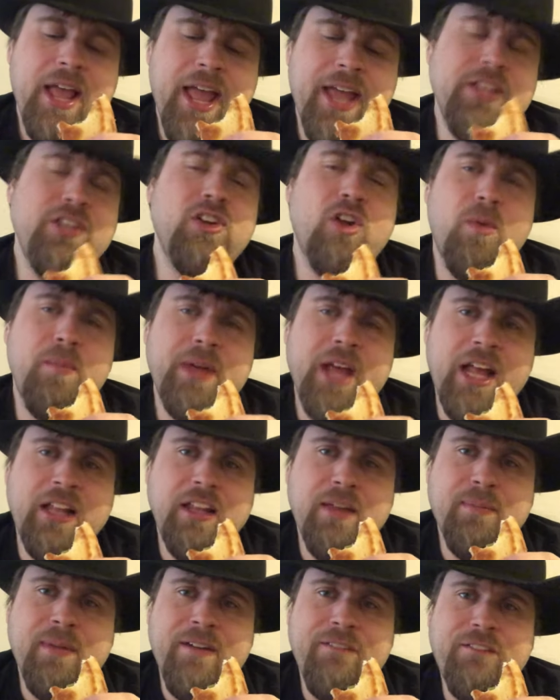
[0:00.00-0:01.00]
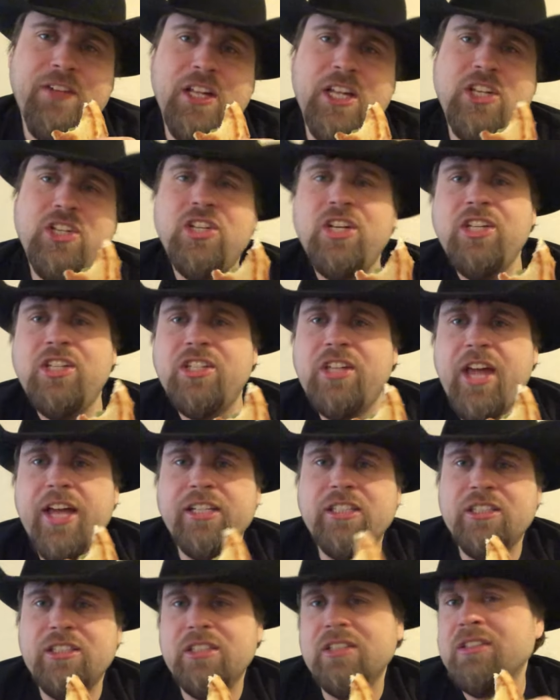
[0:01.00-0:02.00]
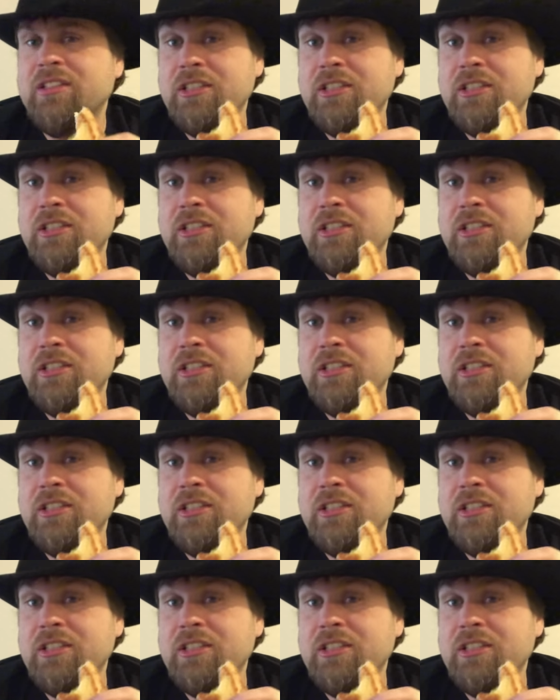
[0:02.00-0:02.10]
and you know me, I love my Philly cheesesteaks.